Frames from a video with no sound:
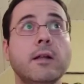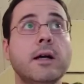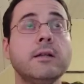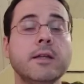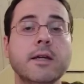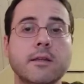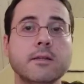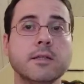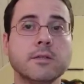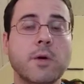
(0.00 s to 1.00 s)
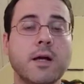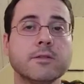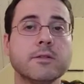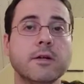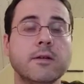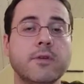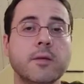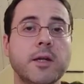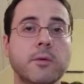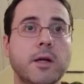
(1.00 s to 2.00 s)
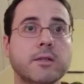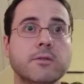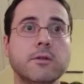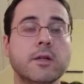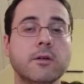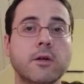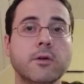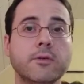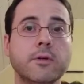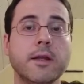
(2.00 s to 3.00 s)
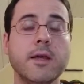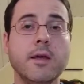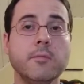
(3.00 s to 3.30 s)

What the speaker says: I'll link this as well, so if anybody wants to, you can go through it.